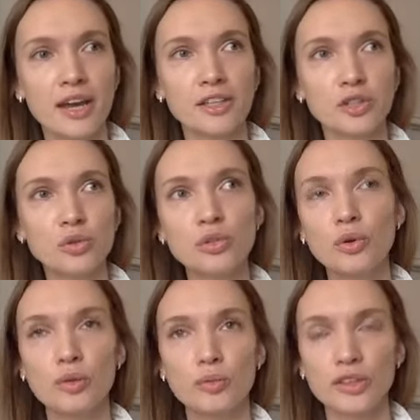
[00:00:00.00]
and you
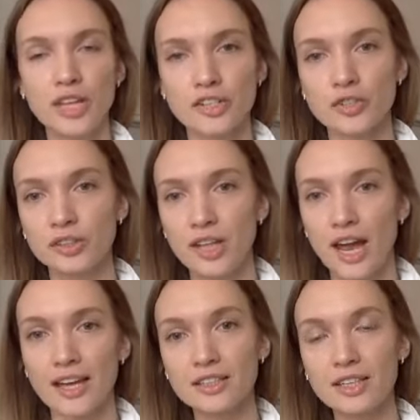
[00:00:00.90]
took it with natural
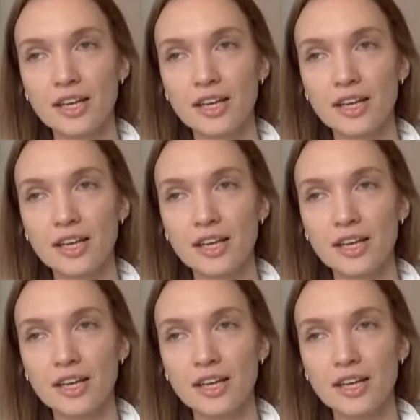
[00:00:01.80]
light.